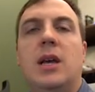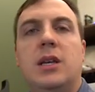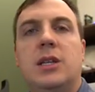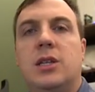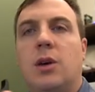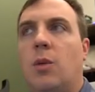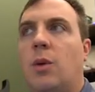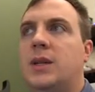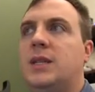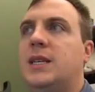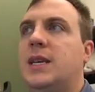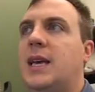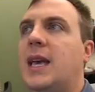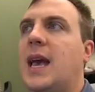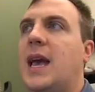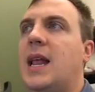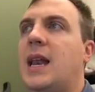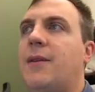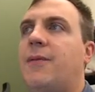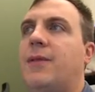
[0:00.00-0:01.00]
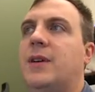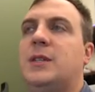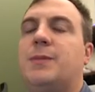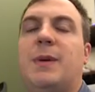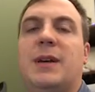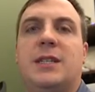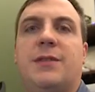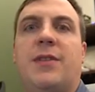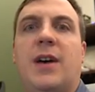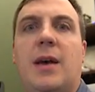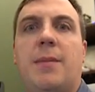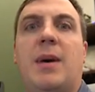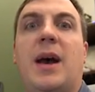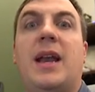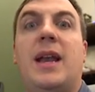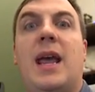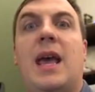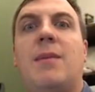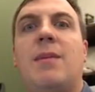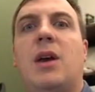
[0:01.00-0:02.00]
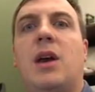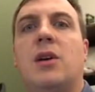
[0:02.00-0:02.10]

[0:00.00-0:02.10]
So once again, if we specify it by name,